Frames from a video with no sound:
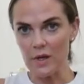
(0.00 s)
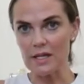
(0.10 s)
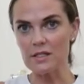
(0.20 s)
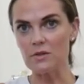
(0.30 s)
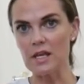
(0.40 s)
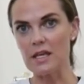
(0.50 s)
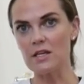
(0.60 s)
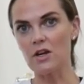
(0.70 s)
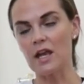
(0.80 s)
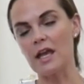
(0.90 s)
is you take
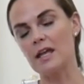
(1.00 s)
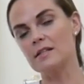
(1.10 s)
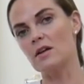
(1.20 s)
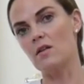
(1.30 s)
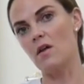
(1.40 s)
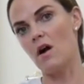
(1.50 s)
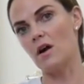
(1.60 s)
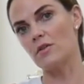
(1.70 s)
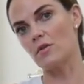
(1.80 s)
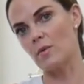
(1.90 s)
your hands
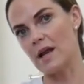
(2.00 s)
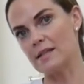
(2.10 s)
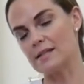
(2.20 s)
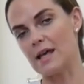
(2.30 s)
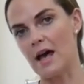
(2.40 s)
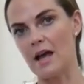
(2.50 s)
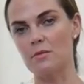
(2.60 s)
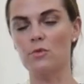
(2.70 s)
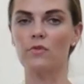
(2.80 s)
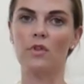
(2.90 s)
along the right
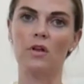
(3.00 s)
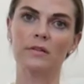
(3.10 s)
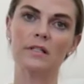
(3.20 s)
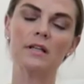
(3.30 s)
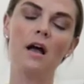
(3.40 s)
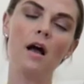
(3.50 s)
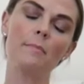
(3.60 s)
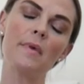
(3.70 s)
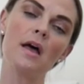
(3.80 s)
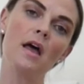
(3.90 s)
side, move along the
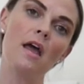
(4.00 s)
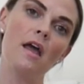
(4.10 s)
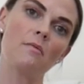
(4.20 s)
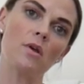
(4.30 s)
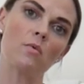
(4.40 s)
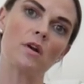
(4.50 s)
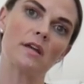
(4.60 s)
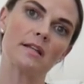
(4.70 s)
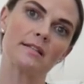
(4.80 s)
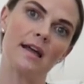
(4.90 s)
top, and we
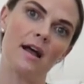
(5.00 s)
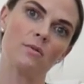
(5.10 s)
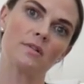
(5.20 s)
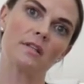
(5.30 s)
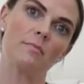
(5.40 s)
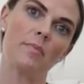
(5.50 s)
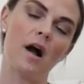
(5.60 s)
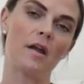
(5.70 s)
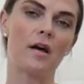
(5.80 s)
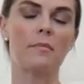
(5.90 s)
work it down to the
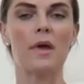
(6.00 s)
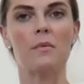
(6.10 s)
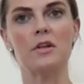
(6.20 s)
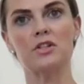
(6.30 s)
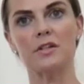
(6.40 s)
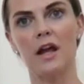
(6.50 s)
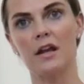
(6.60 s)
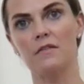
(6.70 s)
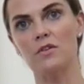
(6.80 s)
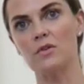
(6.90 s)
bottom. And we just
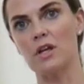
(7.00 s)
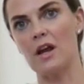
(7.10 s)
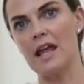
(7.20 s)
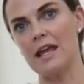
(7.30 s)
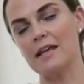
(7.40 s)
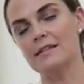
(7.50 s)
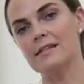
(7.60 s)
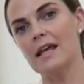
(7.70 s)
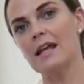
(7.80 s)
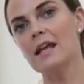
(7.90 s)
kind of use our hands
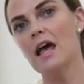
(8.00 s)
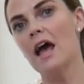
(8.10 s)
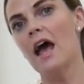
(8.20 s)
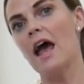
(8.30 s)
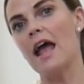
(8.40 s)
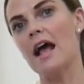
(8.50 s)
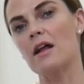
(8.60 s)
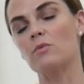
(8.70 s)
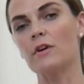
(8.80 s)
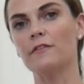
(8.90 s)
then,
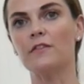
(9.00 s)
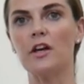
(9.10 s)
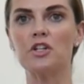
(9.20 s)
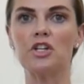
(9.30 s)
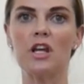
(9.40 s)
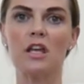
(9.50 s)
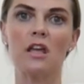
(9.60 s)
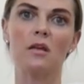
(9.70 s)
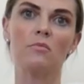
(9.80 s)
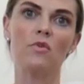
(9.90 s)
and we're
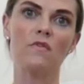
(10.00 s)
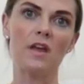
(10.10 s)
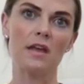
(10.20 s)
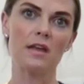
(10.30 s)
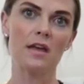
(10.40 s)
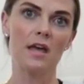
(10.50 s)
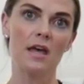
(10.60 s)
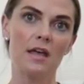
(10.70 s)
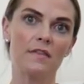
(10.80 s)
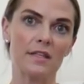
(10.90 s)
flushing and moving
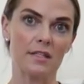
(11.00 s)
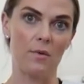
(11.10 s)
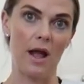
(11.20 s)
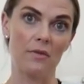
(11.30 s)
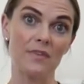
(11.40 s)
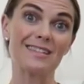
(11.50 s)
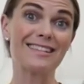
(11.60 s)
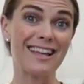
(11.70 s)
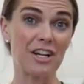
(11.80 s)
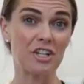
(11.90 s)
this around. This
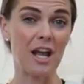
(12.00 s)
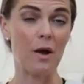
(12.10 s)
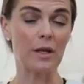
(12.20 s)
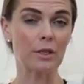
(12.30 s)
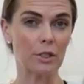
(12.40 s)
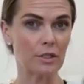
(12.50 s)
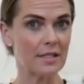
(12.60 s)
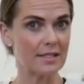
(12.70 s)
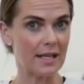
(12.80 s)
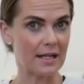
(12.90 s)
is actually how I learned
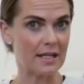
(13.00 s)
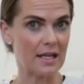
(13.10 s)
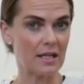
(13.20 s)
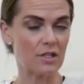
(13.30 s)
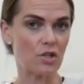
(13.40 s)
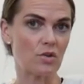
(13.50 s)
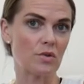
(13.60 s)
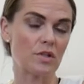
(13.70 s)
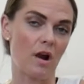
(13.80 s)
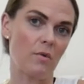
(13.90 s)
this technique to
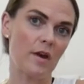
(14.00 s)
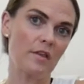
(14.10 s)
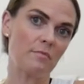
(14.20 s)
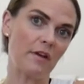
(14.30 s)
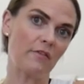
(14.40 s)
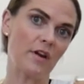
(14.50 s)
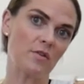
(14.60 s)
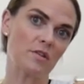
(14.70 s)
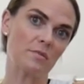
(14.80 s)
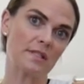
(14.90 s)
start with. My friend
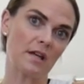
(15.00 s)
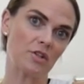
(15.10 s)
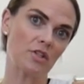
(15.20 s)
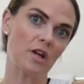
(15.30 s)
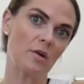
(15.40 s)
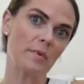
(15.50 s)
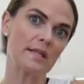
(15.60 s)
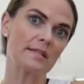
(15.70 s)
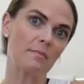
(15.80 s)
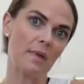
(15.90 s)
who's a massage
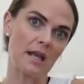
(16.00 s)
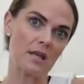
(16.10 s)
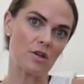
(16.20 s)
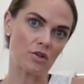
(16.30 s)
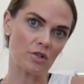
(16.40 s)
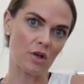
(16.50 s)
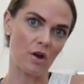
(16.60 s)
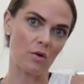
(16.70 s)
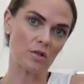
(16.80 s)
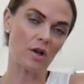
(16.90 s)
therapist many years
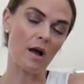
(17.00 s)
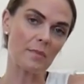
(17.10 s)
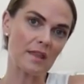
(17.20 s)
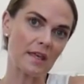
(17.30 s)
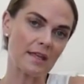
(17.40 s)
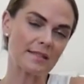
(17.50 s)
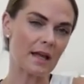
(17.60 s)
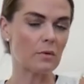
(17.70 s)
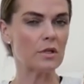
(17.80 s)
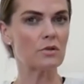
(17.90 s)
ago taught me this.
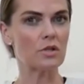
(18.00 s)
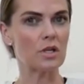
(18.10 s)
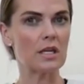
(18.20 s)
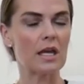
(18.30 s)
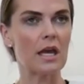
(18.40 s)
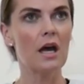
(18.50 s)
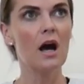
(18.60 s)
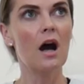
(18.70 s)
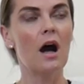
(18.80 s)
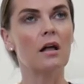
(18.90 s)
I would usually get
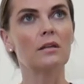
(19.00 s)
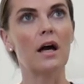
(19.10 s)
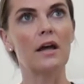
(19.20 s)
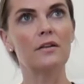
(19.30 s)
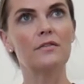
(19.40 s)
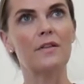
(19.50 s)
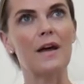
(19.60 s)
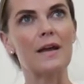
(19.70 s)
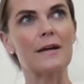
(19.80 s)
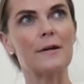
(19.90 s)
a lot of
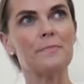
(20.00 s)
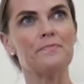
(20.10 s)
like,